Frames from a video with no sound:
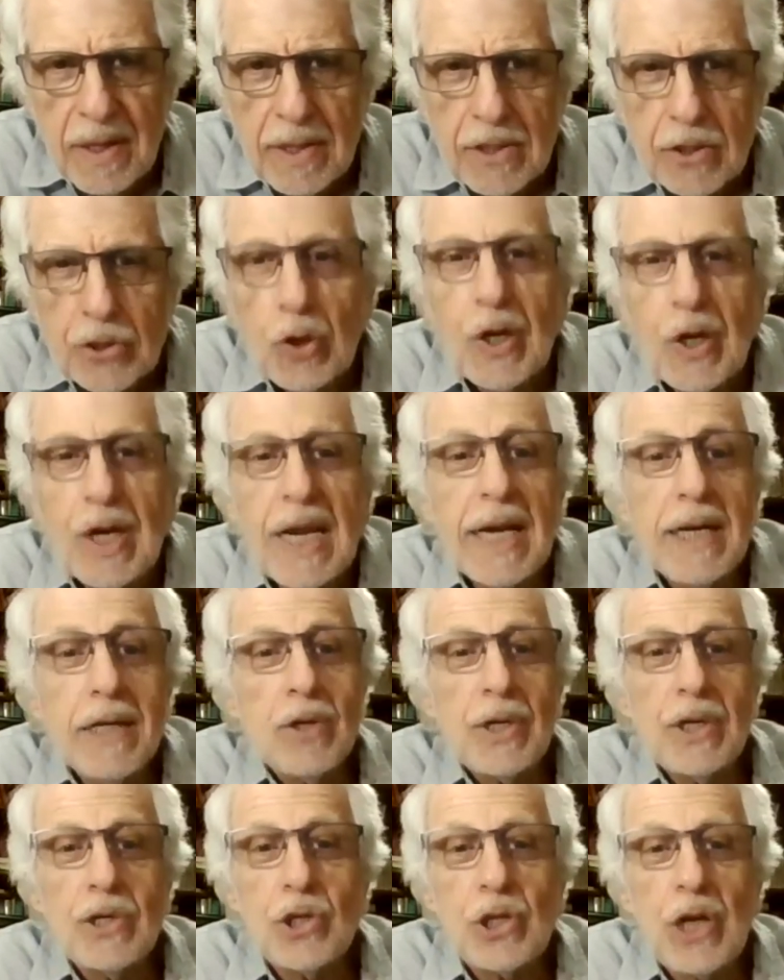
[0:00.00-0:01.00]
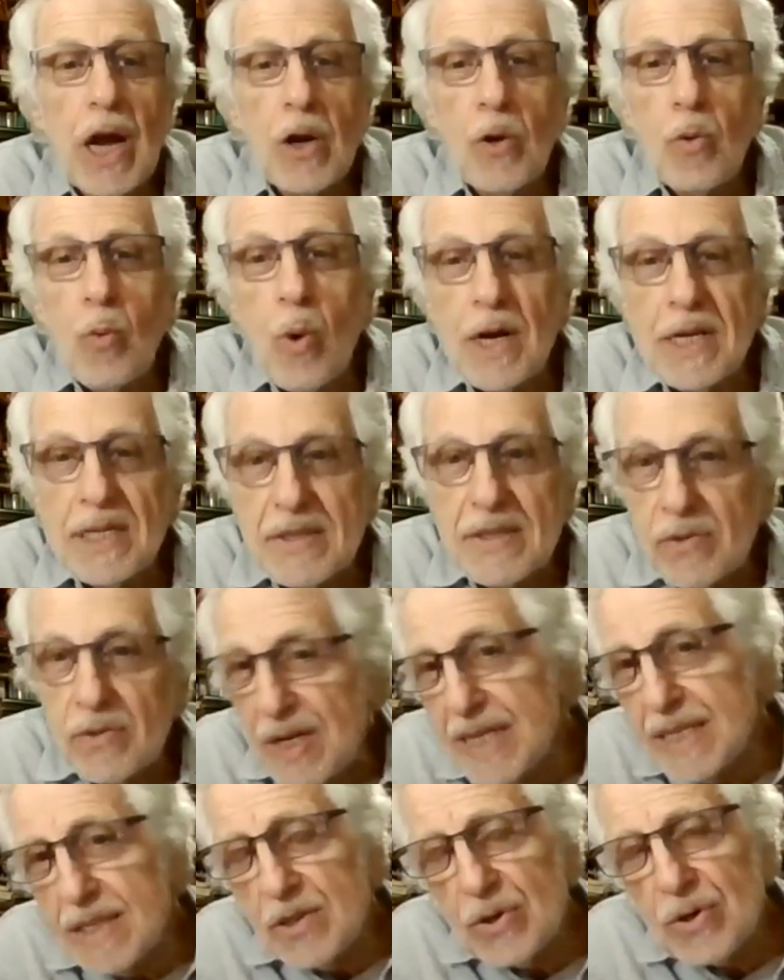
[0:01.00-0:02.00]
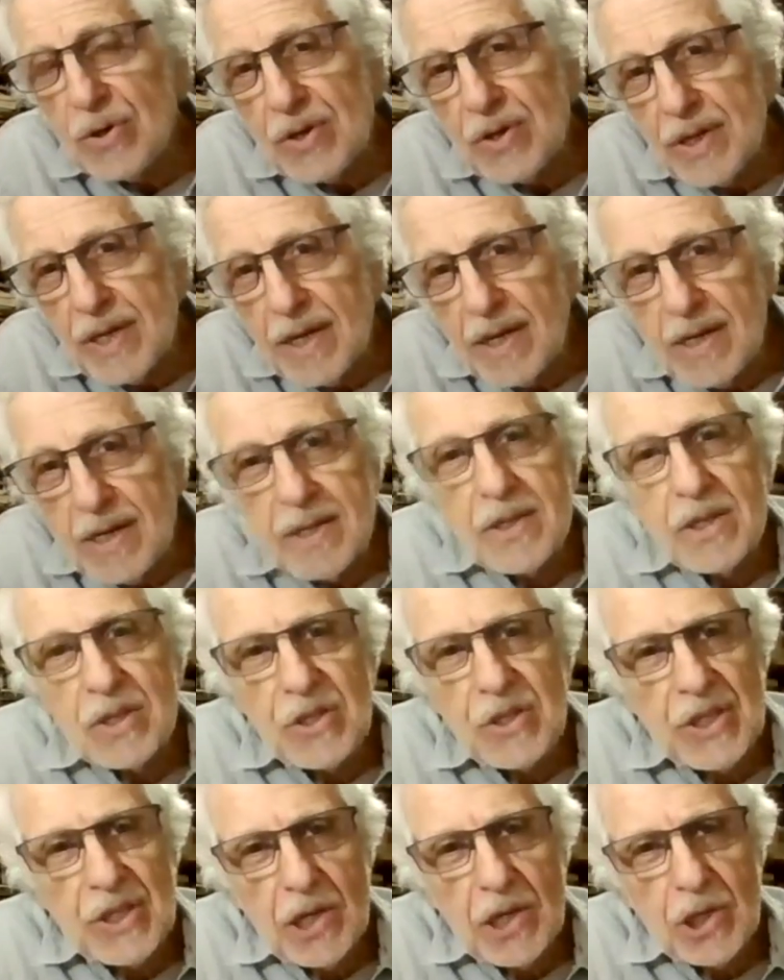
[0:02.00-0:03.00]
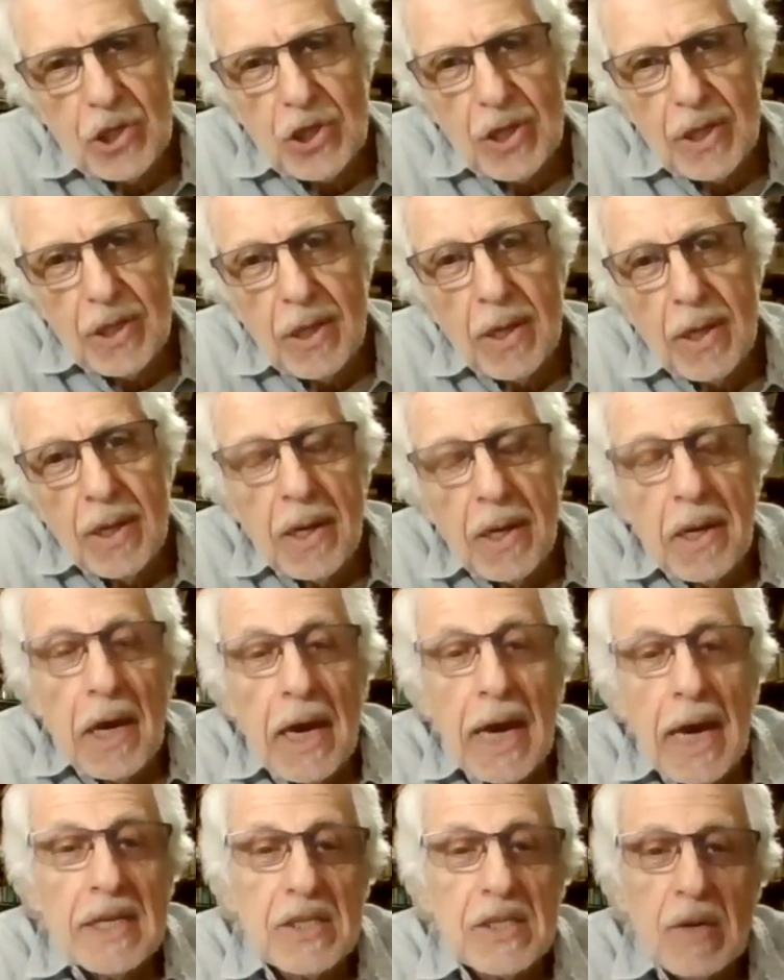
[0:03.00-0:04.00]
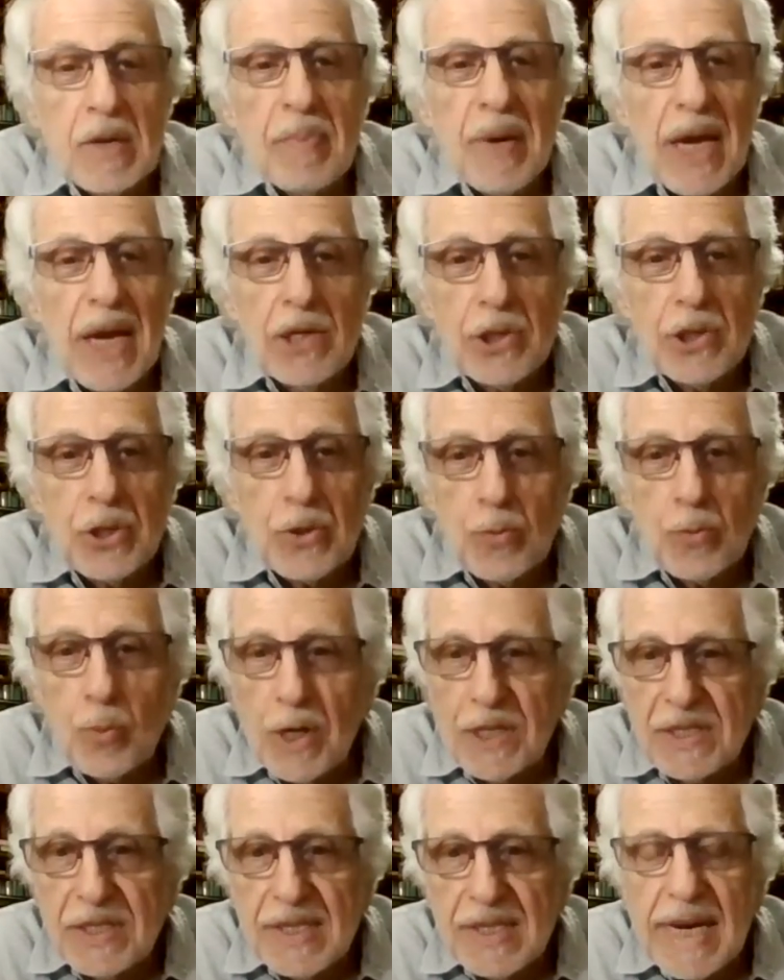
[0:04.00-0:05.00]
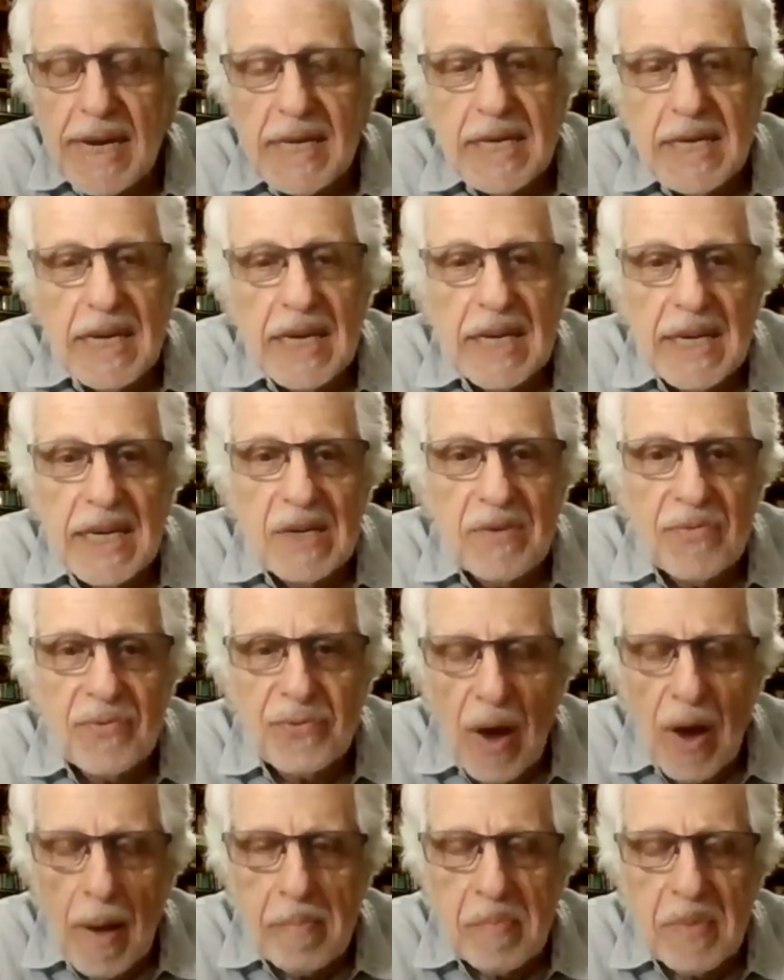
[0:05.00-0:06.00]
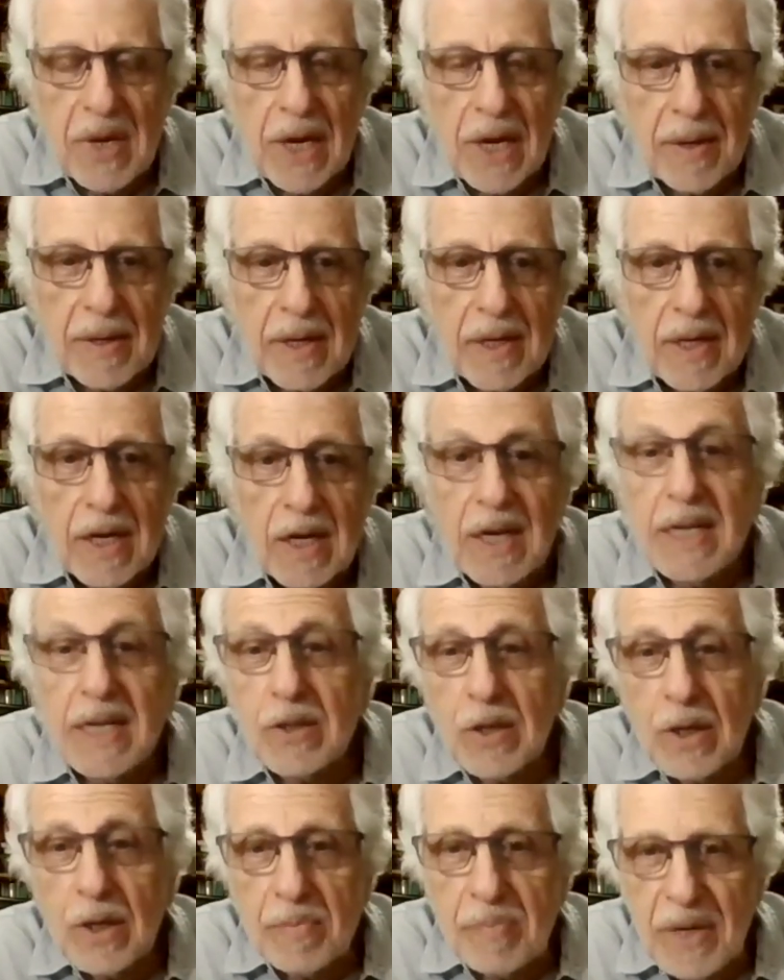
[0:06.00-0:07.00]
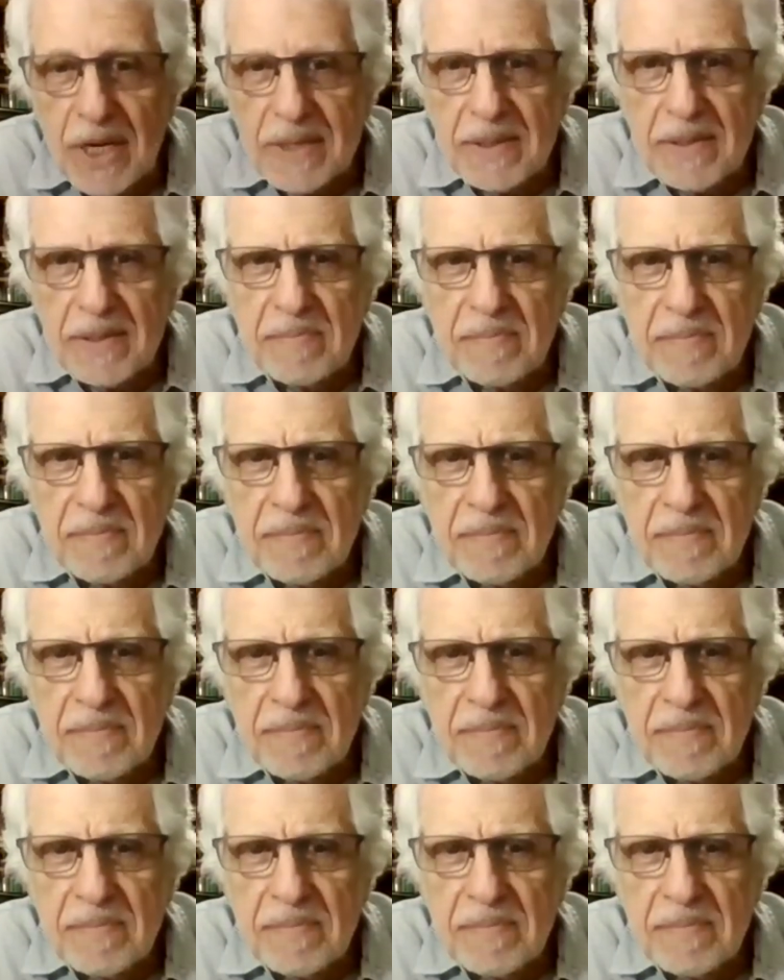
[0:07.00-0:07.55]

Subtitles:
So electric shock was literally in the session as the patient was taking in from me little bit.